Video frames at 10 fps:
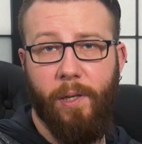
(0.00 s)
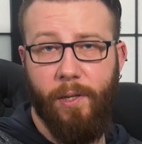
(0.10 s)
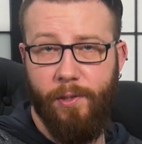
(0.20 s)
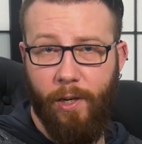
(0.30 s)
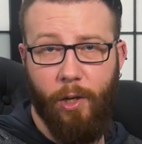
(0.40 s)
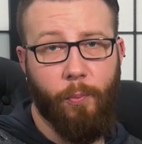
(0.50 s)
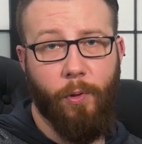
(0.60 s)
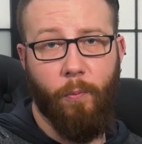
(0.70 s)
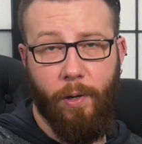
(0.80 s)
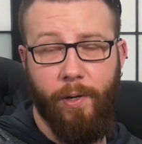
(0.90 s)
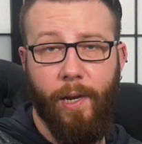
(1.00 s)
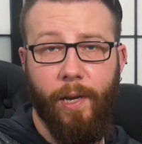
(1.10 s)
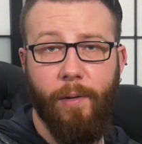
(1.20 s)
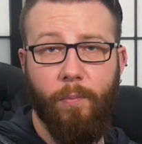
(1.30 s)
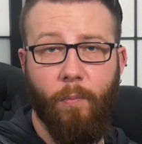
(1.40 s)
because I hope that one
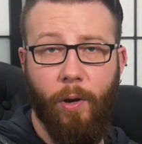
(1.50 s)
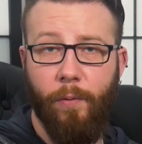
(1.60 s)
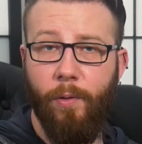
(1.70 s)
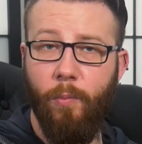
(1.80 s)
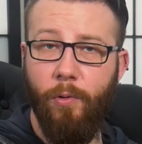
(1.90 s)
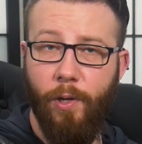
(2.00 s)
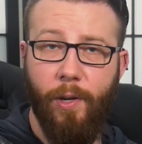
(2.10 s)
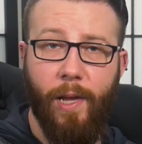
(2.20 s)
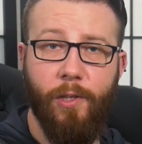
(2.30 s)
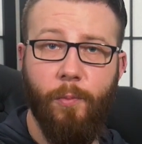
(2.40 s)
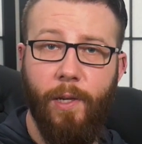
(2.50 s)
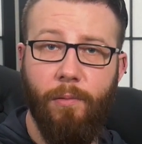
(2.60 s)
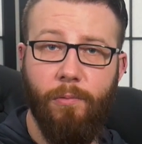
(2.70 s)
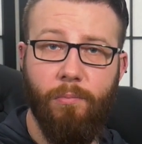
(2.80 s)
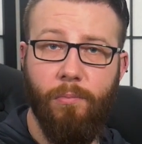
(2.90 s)
day one of them will turn out to
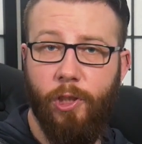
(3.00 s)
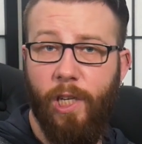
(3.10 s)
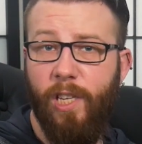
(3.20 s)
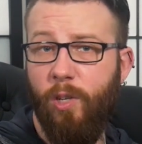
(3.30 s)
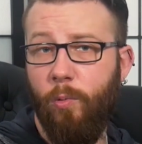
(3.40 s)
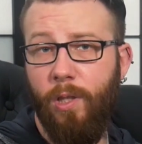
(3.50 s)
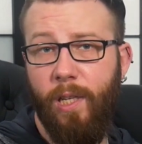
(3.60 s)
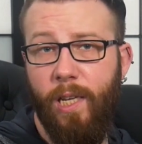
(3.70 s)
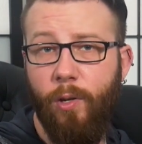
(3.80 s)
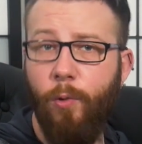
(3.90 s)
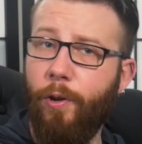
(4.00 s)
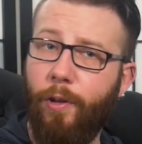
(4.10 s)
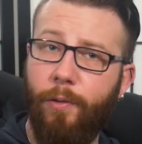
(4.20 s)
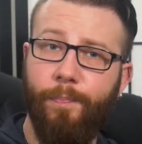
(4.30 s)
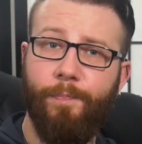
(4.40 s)
be genuinely
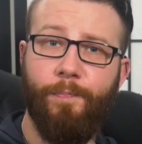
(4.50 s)
good.